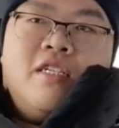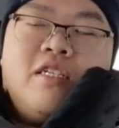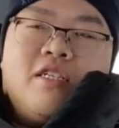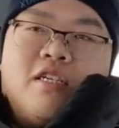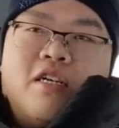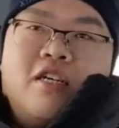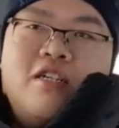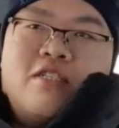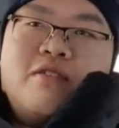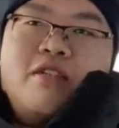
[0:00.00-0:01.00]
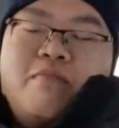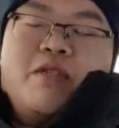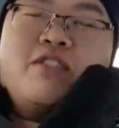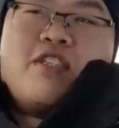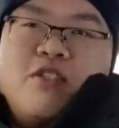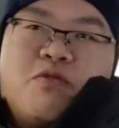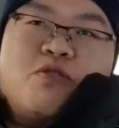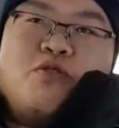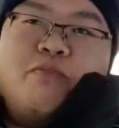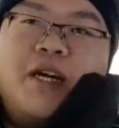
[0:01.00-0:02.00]
It means get
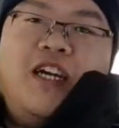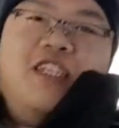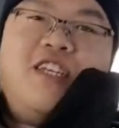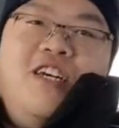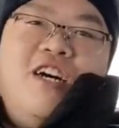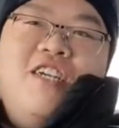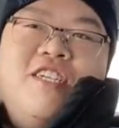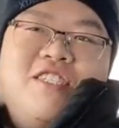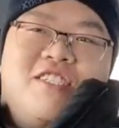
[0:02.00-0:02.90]
rich to buy an island.